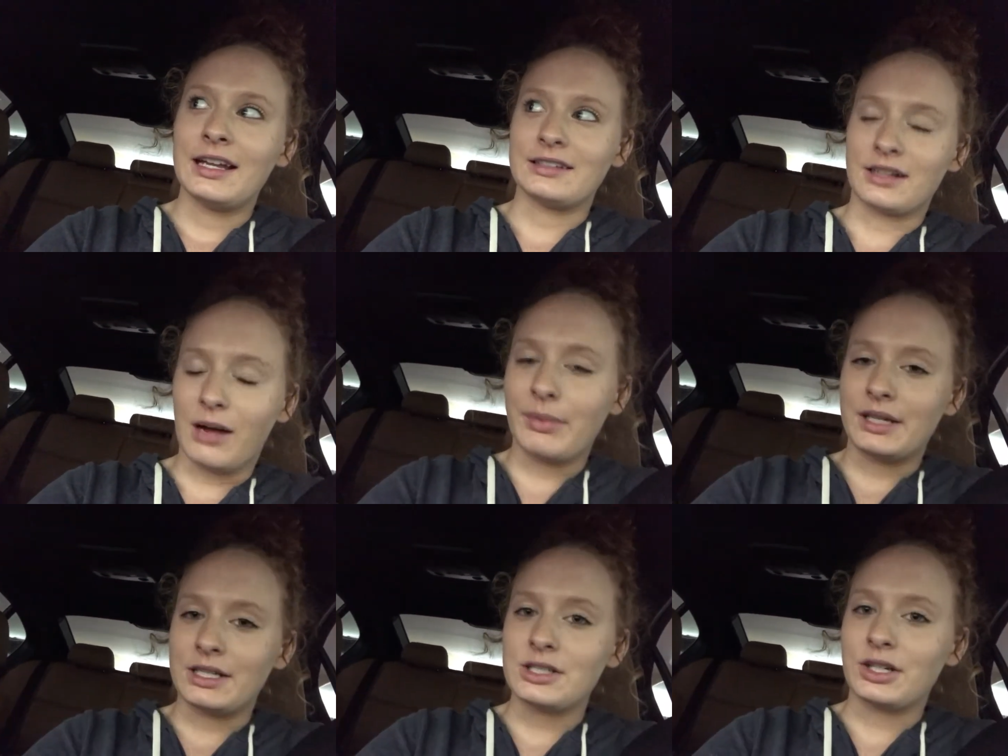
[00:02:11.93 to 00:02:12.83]
is a
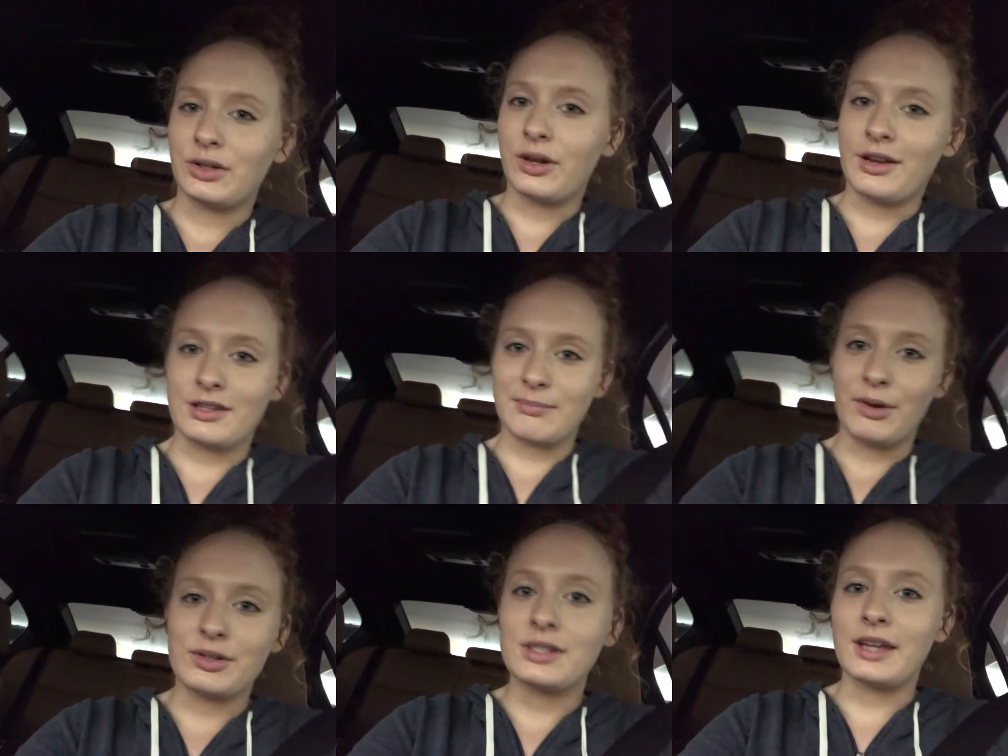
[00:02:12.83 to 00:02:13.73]
competition on who gets the
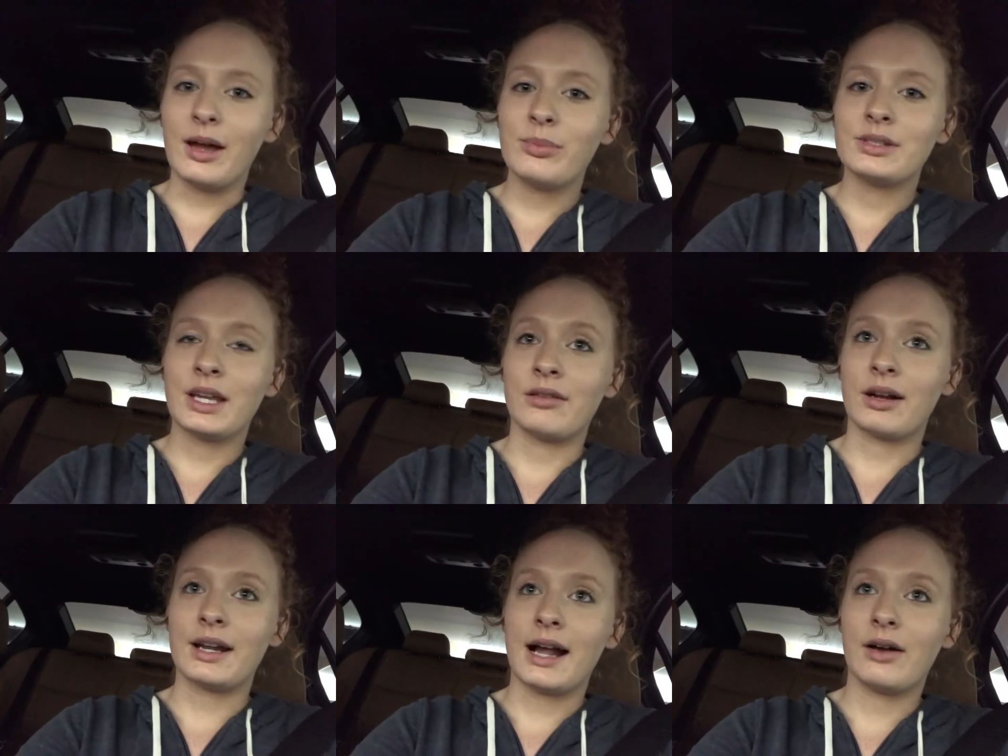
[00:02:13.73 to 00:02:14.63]
most steps, and
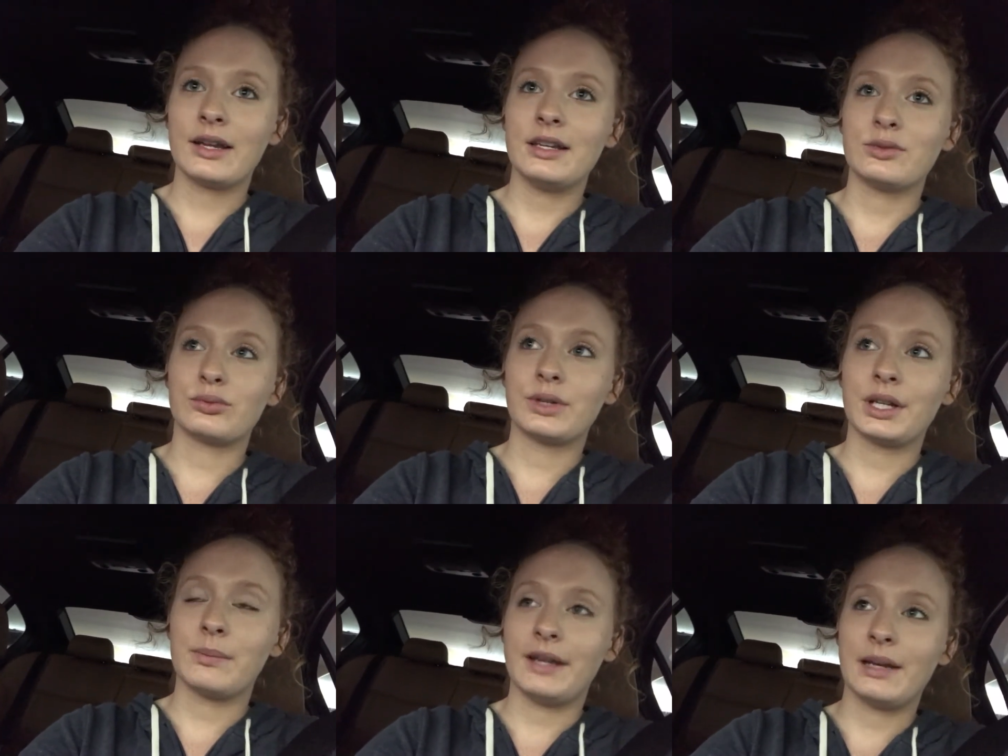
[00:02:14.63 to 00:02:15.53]
right now he's
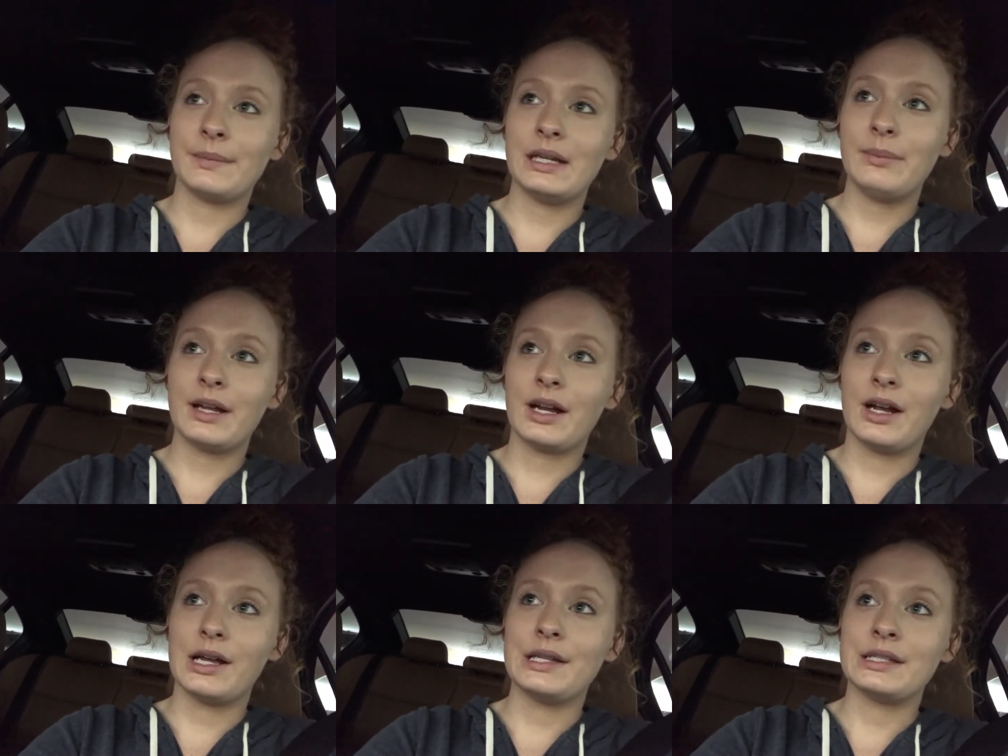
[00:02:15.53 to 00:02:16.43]
really beating me
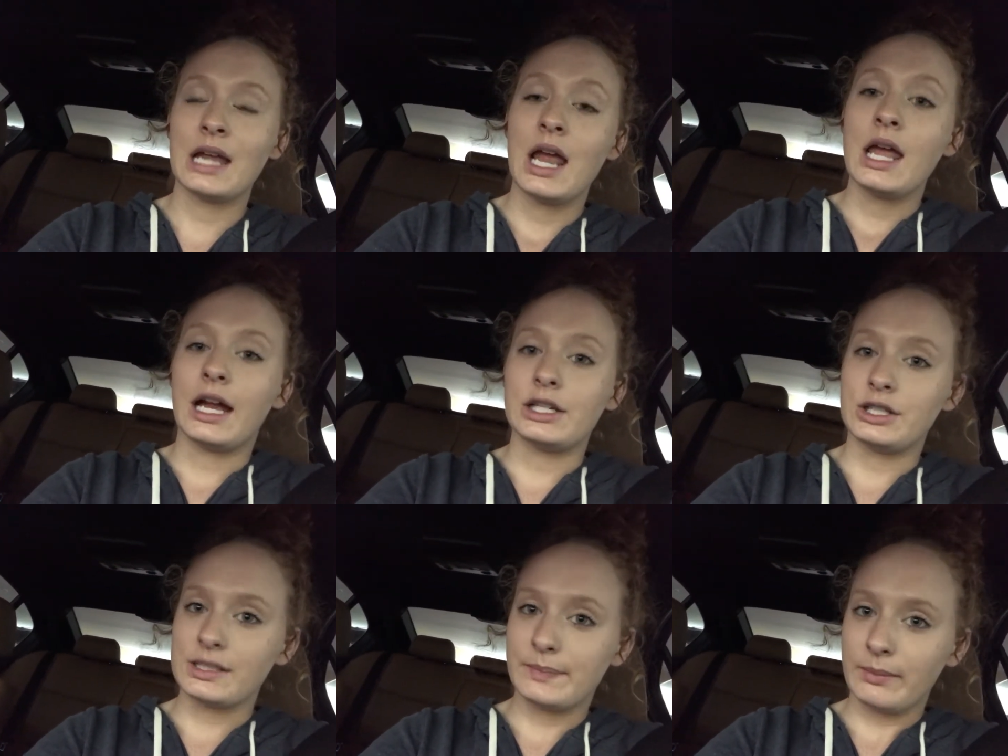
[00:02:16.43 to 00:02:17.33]
because I
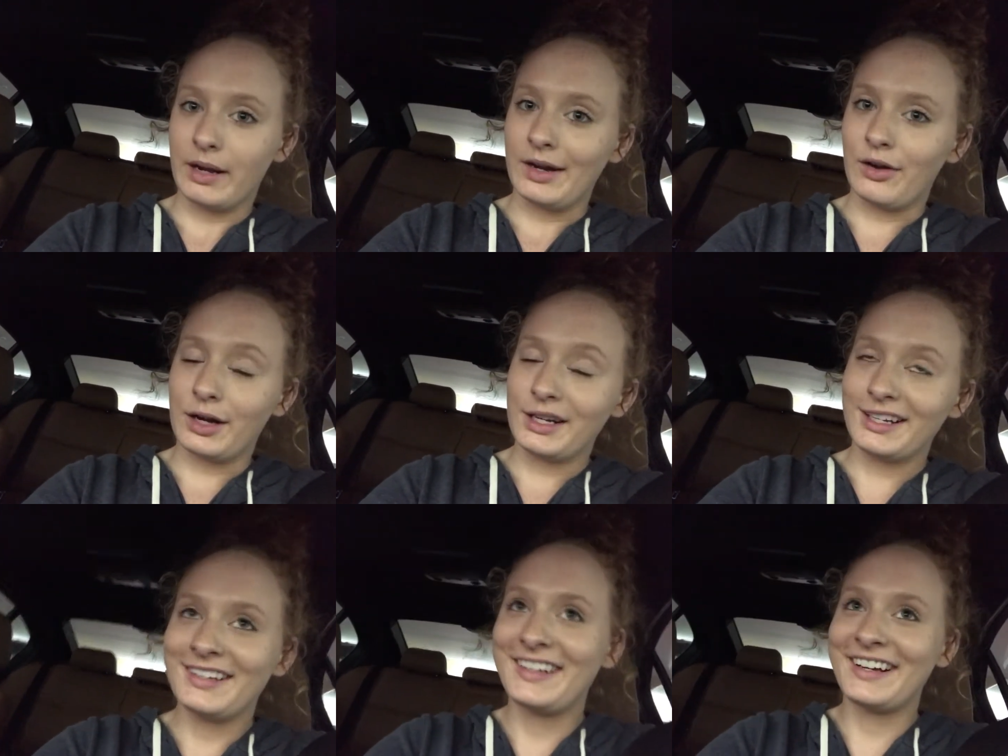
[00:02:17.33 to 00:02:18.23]
just put mine on.
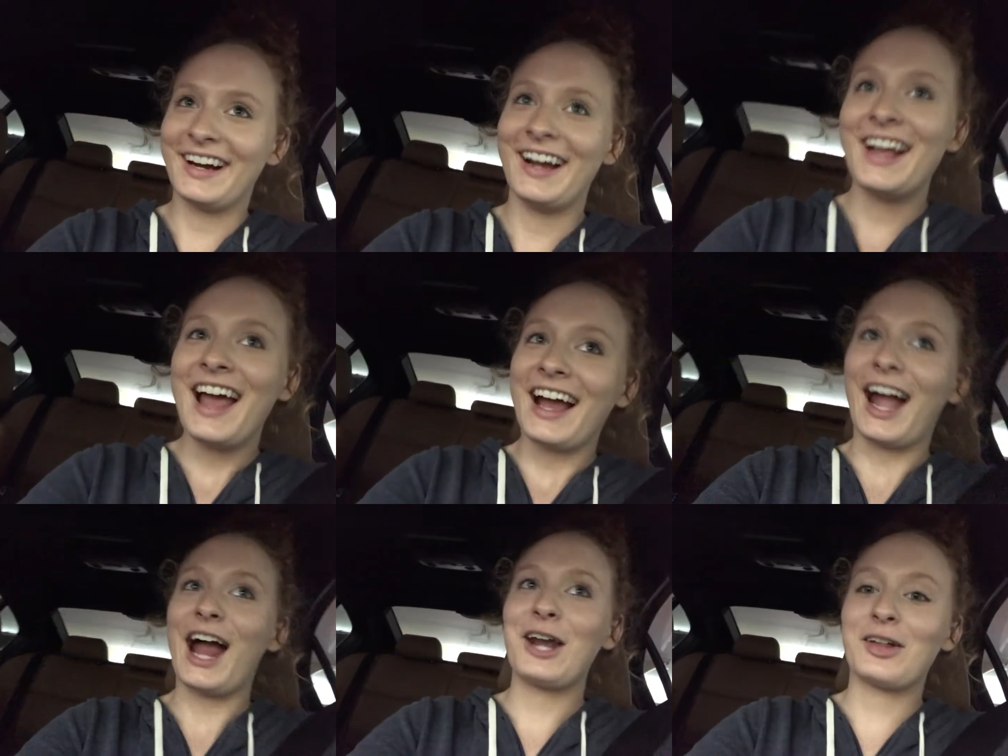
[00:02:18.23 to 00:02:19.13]

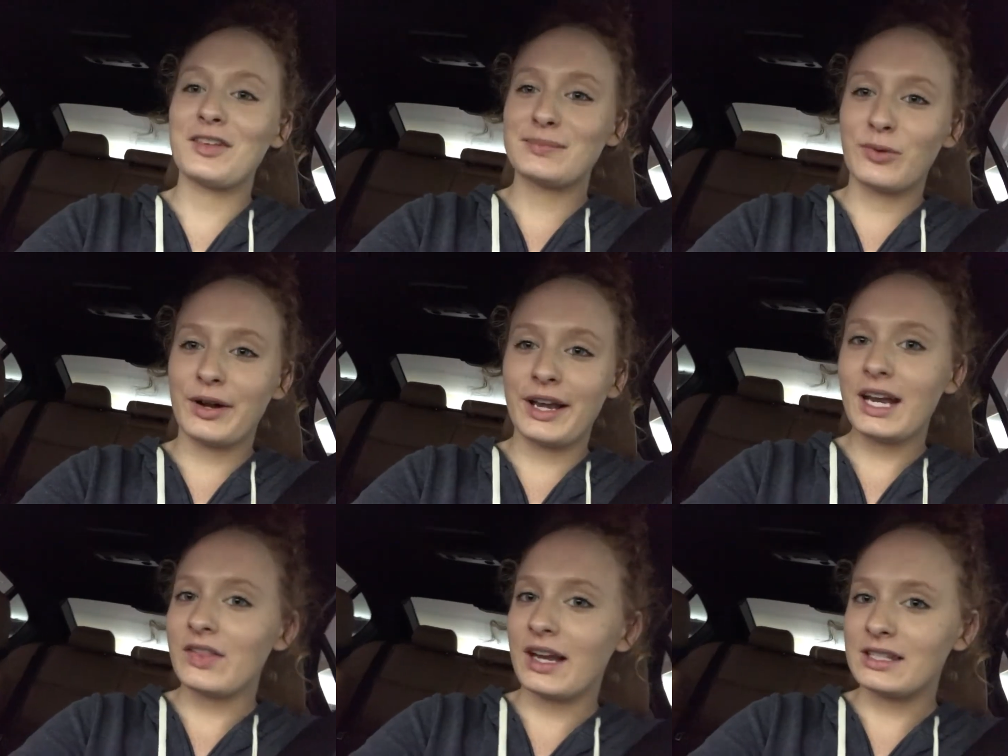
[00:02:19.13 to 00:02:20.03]
I had it on this
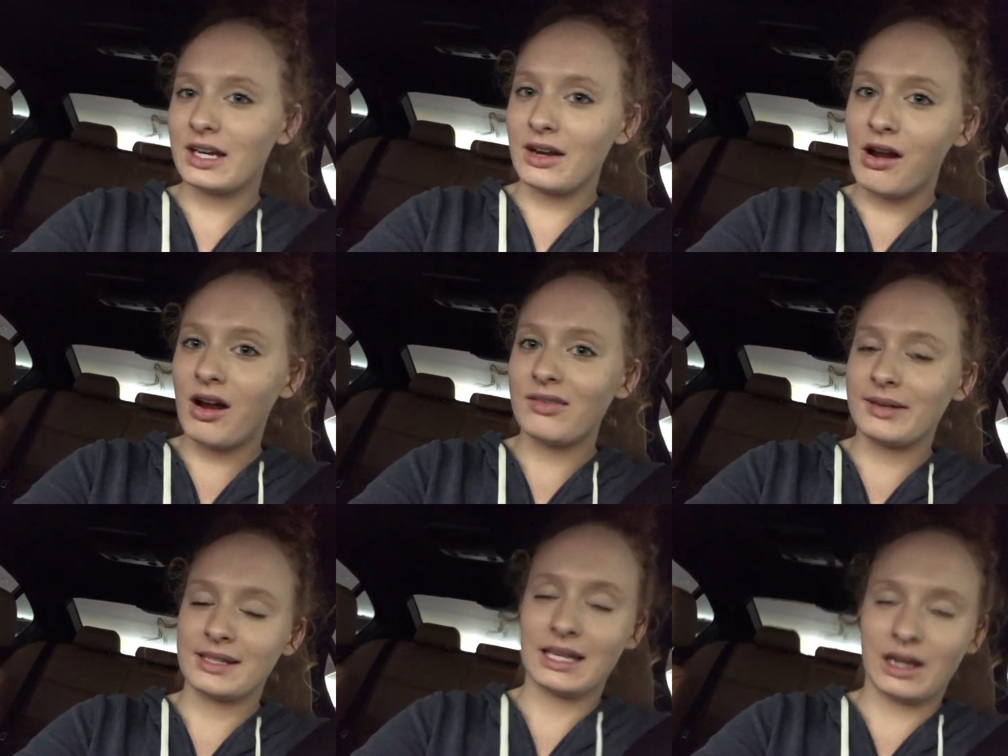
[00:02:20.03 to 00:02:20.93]
morning and then I took it off
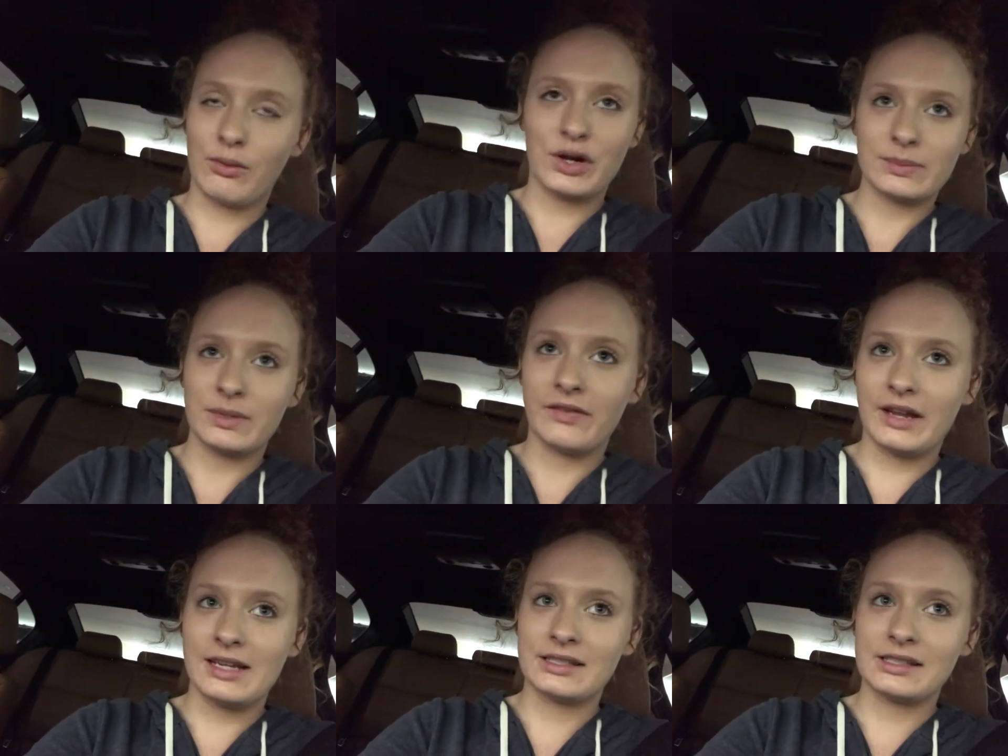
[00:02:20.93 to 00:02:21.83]
because I like washed my
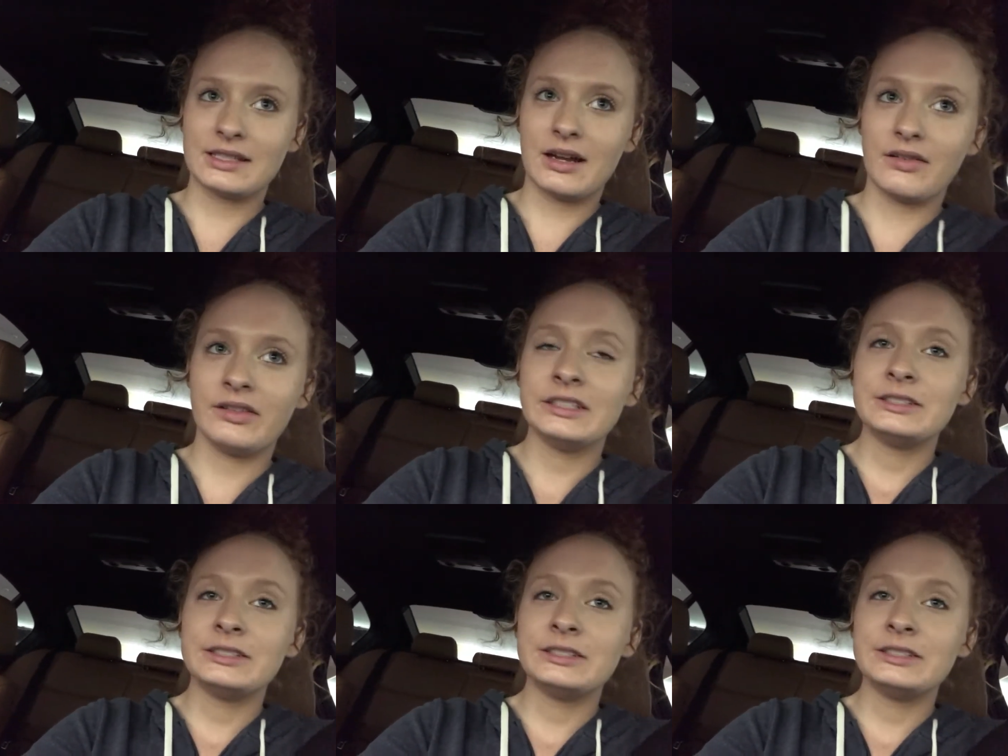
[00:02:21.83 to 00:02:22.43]
face and stuff.